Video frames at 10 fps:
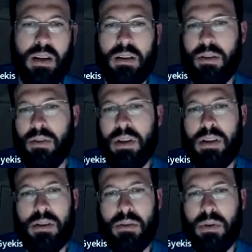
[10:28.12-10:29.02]
these
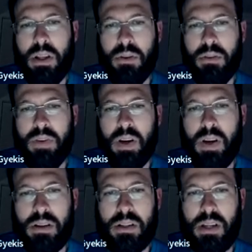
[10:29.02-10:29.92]
are really
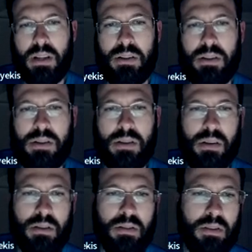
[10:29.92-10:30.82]
old-fashioned detectors,
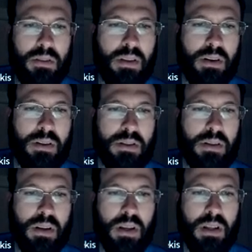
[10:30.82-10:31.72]
so there's
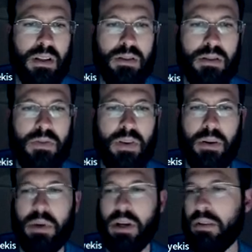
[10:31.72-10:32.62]
a fair
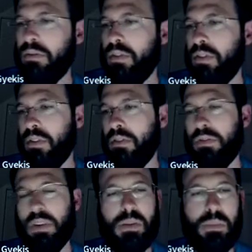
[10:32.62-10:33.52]
amount of
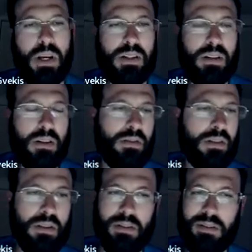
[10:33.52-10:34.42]
false positives.
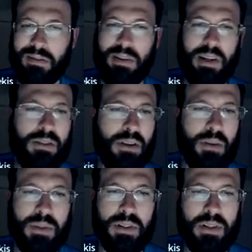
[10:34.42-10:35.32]

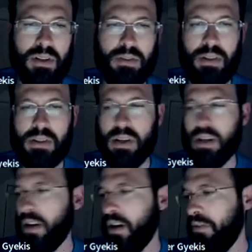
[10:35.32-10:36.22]
Raindrops and stuff can set
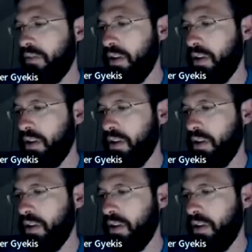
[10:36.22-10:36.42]
it off.